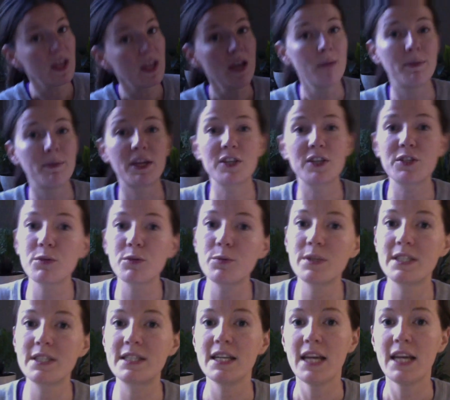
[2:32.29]
Because it
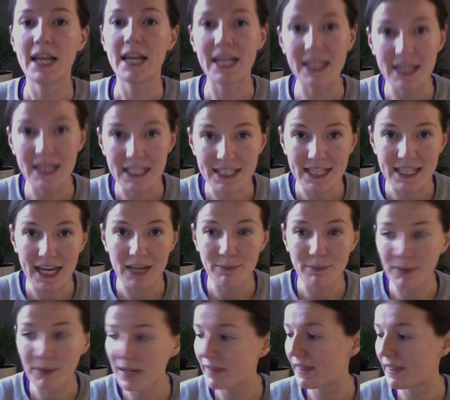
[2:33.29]
was in the
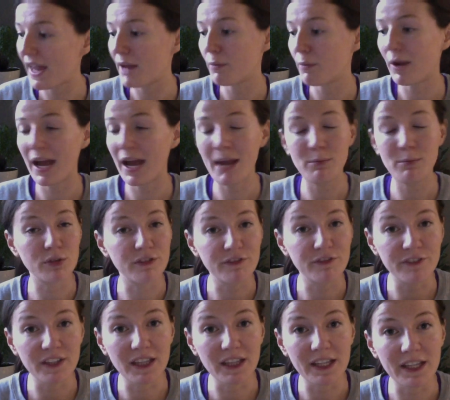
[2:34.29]
sandpit, they were able to
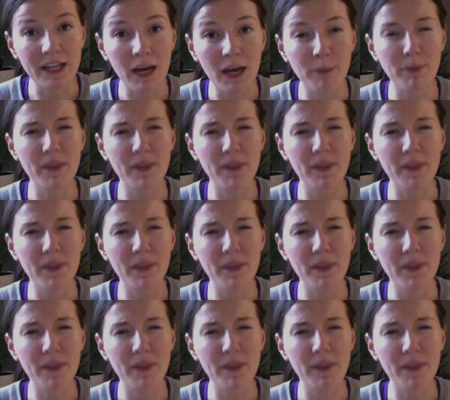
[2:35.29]
fill it up,